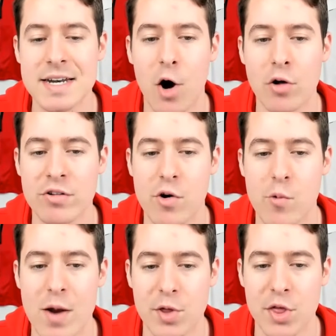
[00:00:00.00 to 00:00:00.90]
Also
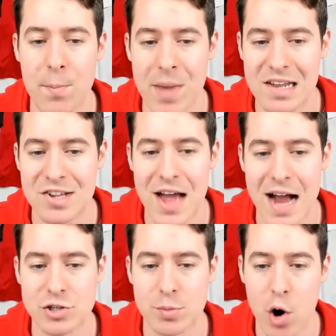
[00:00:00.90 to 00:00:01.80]
went with a mini
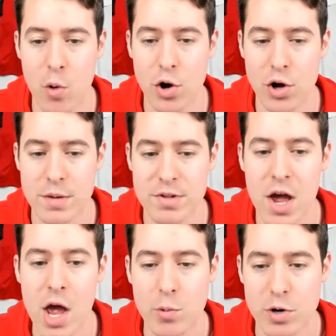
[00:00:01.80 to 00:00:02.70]
stack Jamal Williams
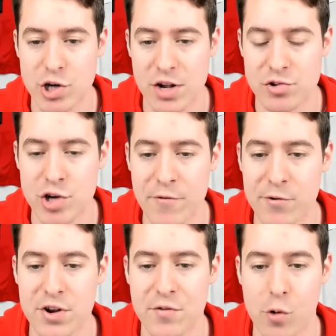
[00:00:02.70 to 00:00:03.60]
with Justin
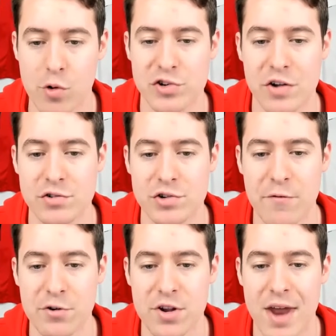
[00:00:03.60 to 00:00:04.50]
Jefferson. Of course, Justin
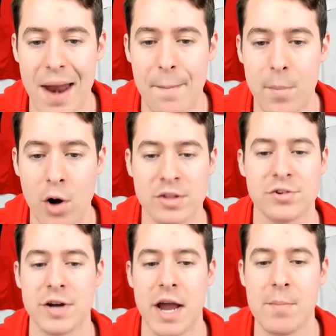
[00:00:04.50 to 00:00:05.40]
Jefferson had a
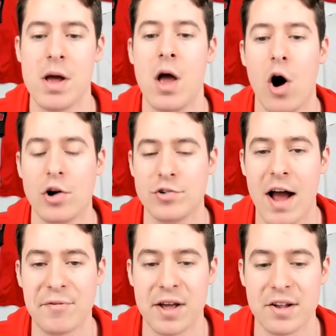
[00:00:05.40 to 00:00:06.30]
monster game on
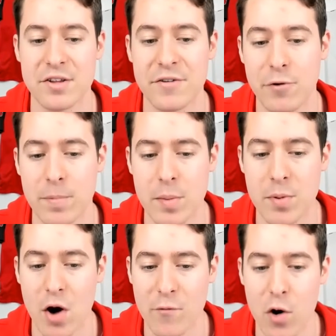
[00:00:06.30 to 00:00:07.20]
DraftKings in the full
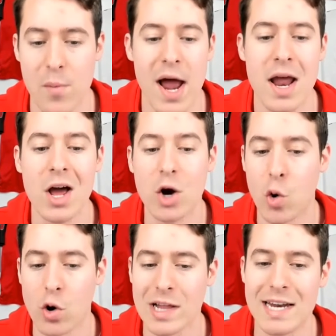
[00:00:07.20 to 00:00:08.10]
PPR format.
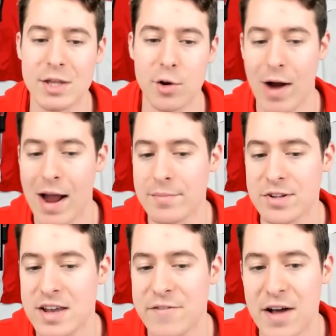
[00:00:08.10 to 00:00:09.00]
Correlated the Rams
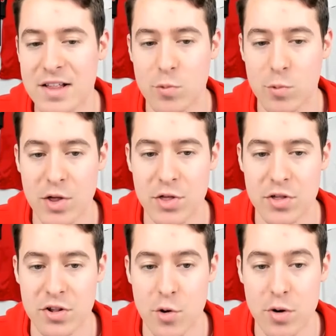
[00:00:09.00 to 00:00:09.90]
defense with the
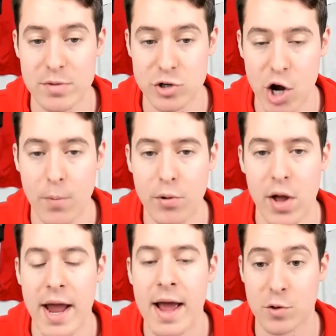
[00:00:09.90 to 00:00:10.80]
Sony Michel
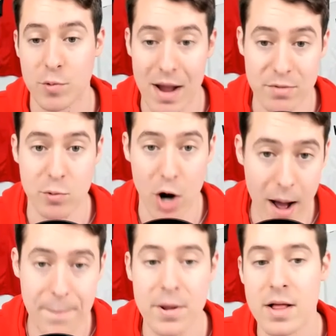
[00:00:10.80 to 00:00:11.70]
play. If the Rams were
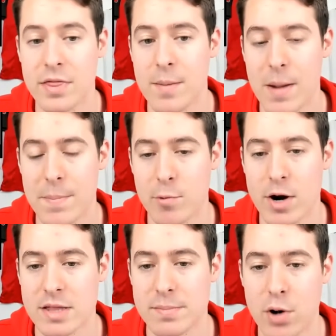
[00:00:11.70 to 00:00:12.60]
up, they might be
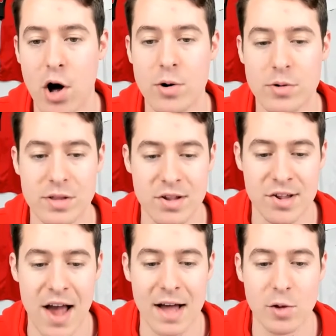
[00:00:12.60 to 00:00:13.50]
running the ball. That's
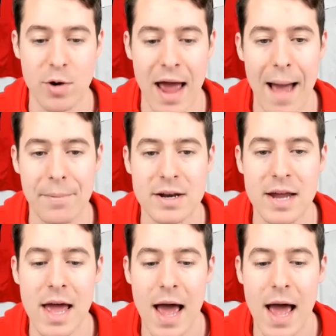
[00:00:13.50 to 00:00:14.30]
exactly what happened.